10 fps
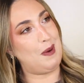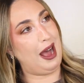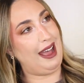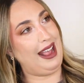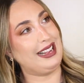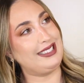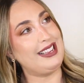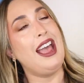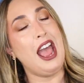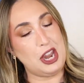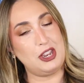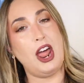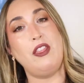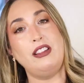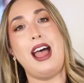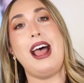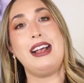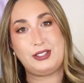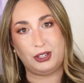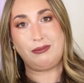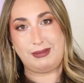but nonetheless,